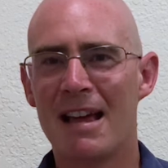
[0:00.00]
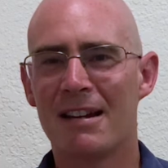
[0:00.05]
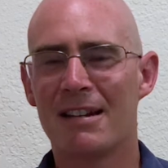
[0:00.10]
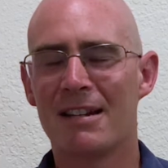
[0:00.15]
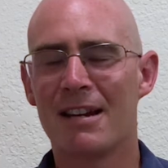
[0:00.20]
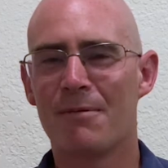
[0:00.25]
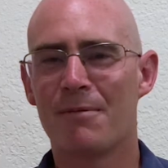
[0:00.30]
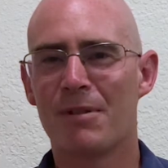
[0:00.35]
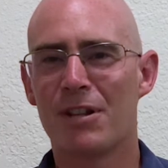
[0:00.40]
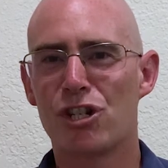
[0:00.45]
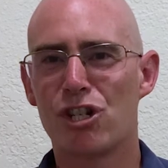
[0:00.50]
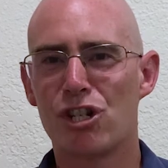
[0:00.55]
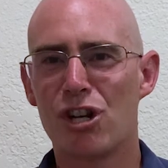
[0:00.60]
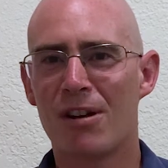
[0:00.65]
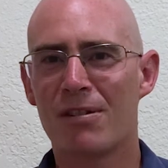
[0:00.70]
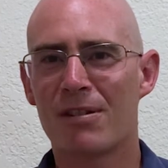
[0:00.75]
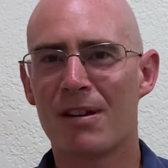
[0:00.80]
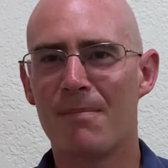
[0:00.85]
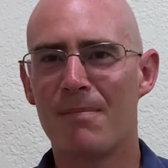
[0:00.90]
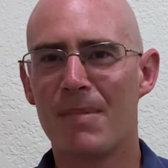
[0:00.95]
it done with
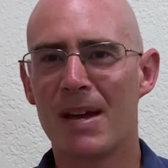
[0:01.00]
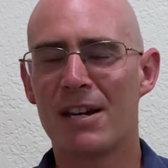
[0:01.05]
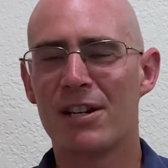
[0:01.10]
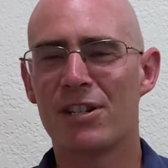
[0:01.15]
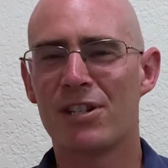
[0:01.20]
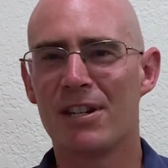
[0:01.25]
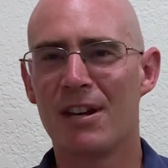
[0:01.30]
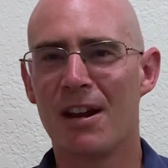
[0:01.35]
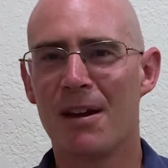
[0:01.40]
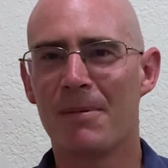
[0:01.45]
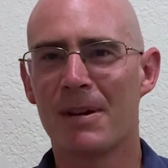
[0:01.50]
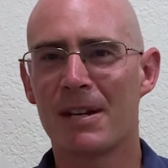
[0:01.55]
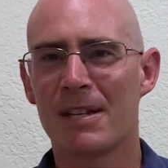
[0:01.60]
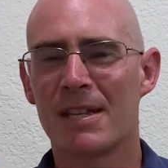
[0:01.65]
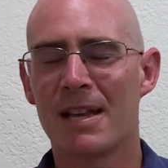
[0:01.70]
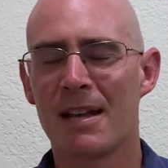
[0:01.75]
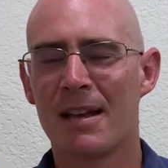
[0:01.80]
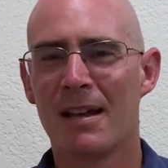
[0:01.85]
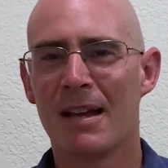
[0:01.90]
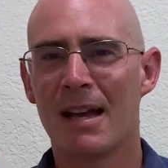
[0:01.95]
shotgun
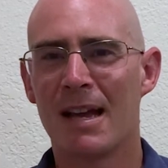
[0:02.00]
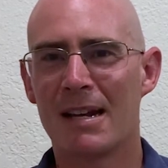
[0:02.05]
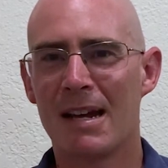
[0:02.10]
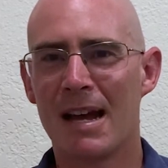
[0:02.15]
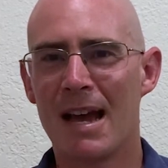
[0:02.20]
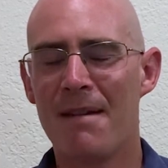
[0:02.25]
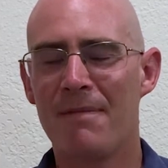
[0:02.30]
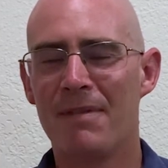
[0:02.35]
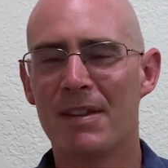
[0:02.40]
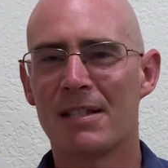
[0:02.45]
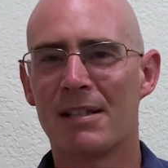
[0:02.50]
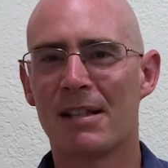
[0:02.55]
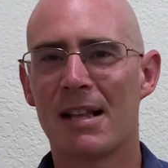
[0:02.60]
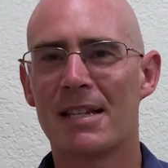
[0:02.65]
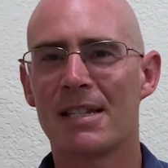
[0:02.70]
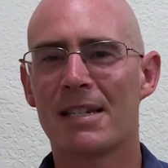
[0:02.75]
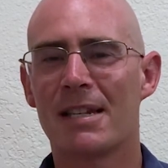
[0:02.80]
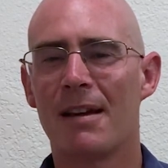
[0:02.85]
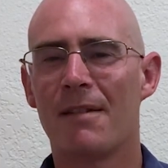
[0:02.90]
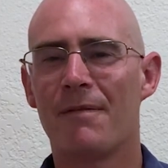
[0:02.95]
metagenomics, and I have this
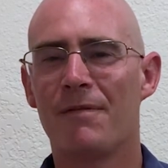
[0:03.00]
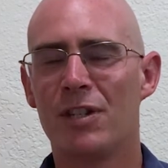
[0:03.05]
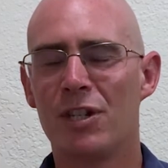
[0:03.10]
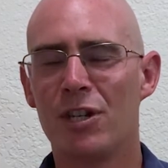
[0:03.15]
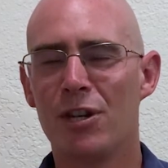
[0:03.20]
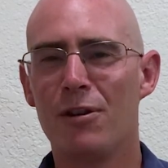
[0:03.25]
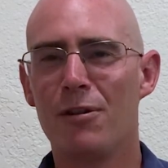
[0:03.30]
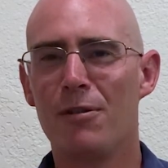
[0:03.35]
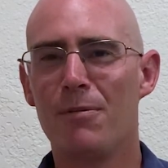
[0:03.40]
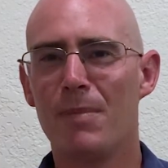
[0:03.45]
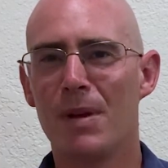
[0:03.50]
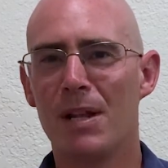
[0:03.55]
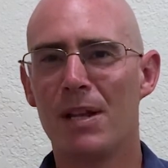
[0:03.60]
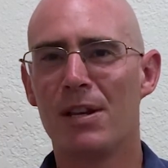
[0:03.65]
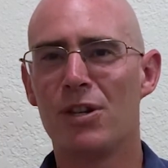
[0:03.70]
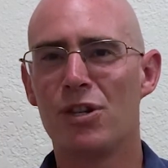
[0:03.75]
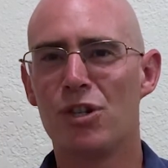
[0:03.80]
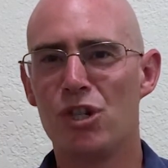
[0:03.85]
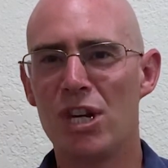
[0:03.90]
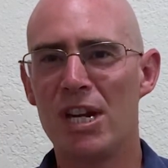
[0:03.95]
list of 2
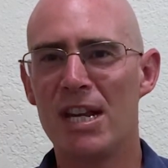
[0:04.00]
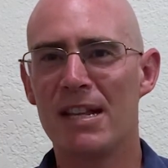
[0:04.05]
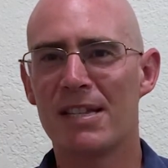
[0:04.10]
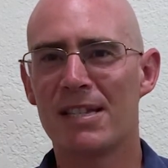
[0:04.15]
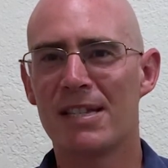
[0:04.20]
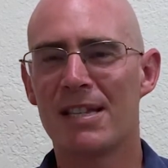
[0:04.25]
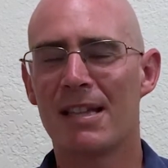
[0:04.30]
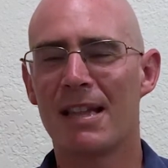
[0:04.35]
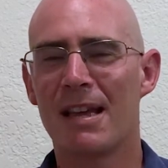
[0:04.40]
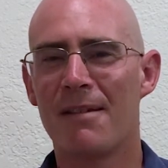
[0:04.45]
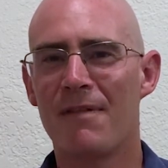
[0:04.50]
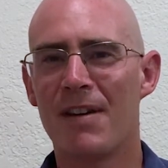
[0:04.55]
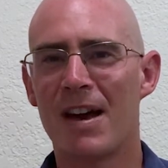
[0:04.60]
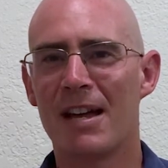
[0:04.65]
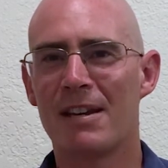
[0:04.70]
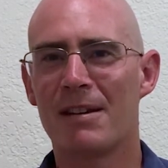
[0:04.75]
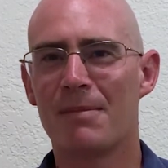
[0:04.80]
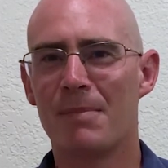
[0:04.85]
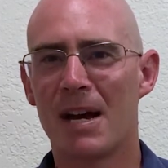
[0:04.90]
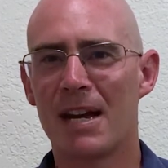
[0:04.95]
million genes that they
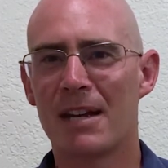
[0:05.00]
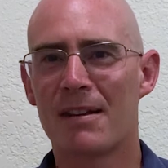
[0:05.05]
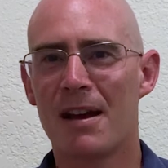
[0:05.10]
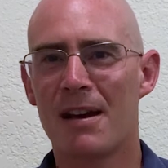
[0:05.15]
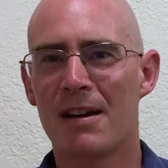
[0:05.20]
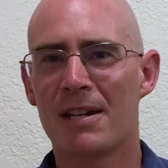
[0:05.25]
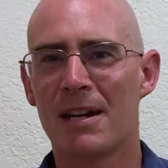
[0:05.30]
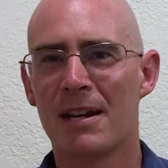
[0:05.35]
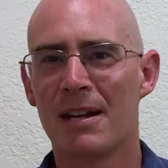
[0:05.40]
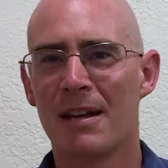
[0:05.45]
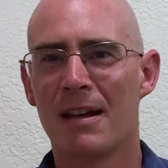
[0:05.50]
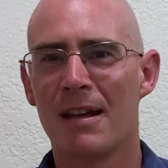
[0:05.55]
found in my gut.